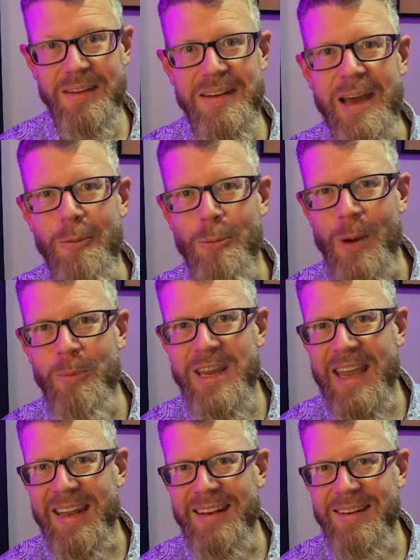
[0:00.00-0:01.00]
Now, when we
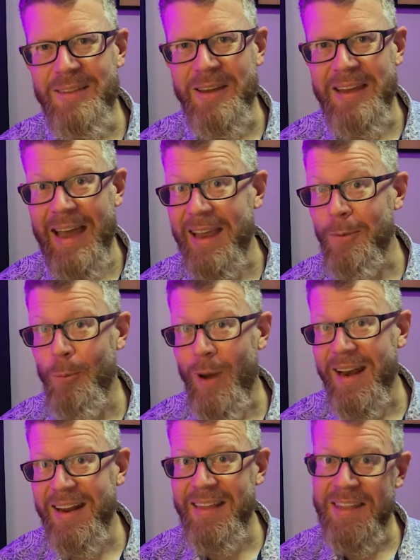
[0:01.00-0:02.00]
get the cane
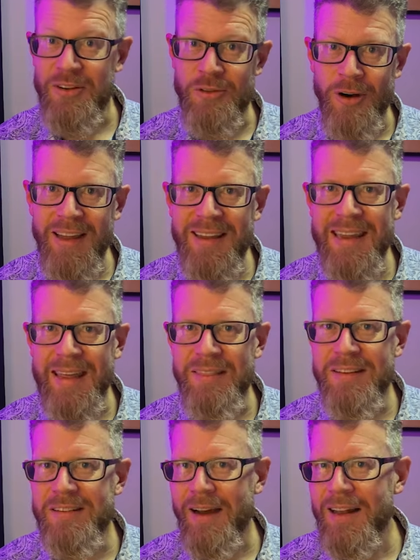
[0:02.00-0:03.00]
wet and then dry again, the
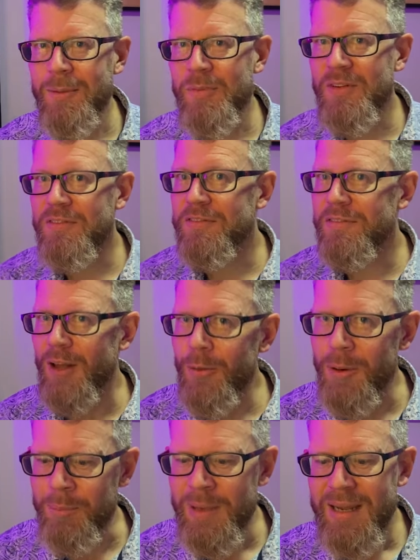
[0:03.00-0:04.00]
xylems and phloem,